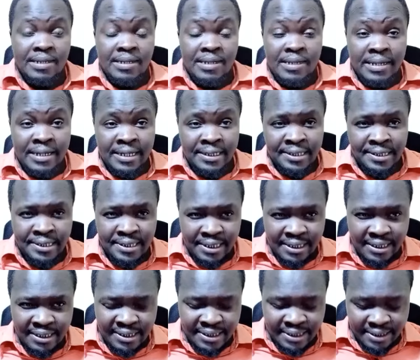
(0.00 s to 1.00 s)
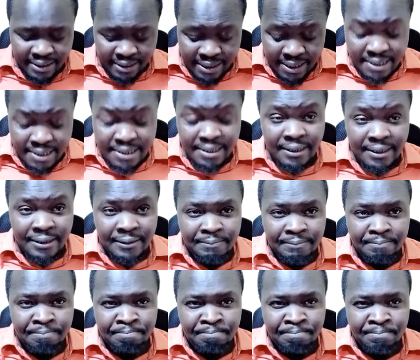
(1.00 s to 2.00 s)
Yes, yes, Kenya.
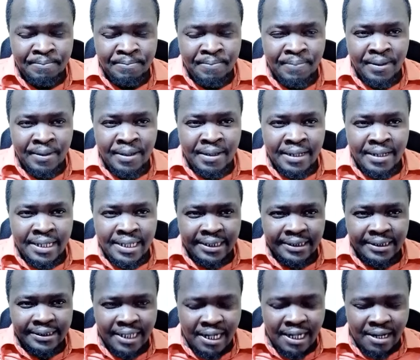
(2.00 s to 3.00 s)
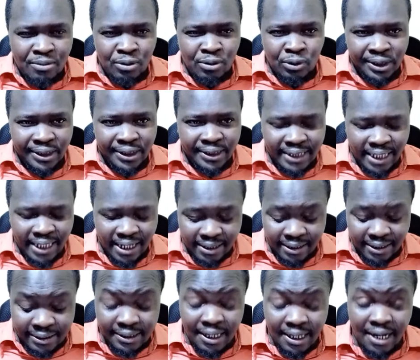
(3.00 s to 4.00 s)
Tamu
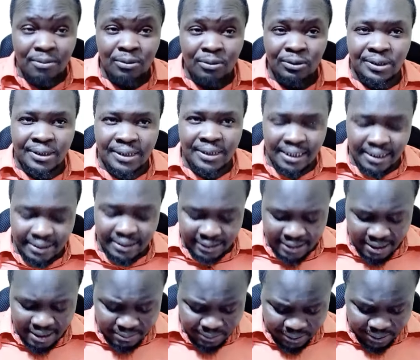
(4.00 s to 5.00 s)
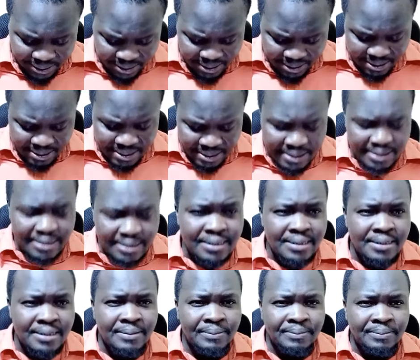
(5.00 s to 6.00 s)
sana, tamu sana, tamu sana,
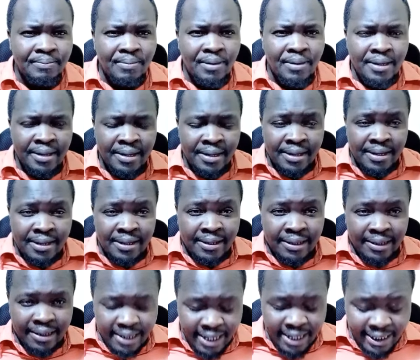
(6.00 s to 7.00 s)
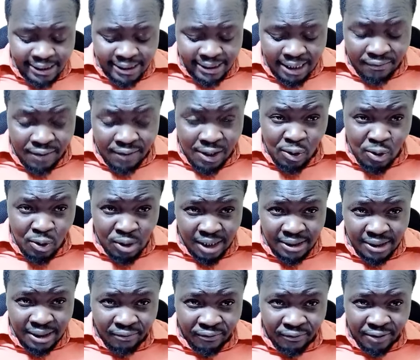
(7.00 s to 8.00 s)
yes. Let's have a look
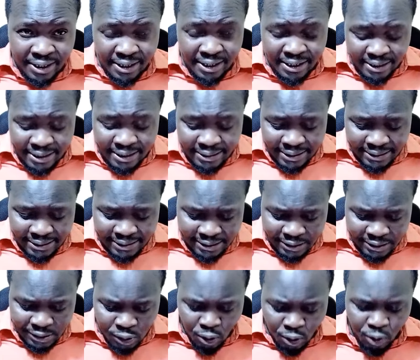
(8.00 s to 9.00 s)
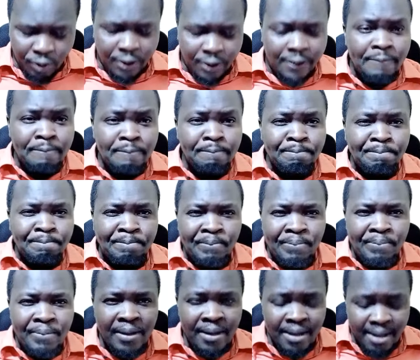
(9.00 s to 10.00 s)
at a very interesting story.
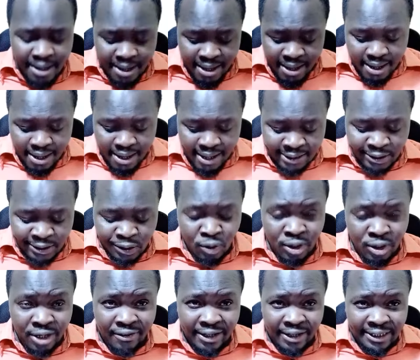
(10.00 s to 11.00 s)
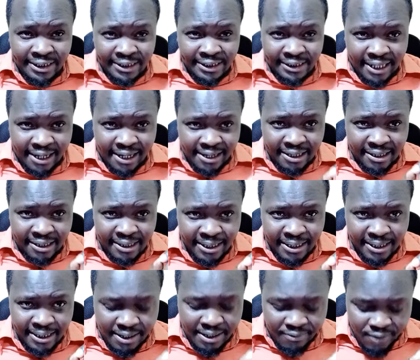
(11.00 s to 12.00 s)
A story that is
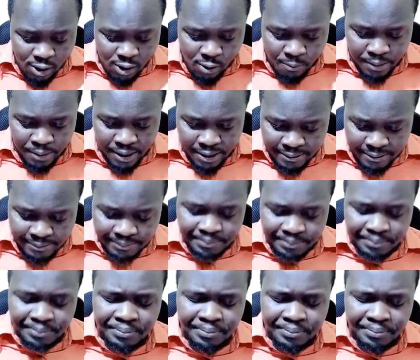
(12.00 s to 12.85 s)
currently developing.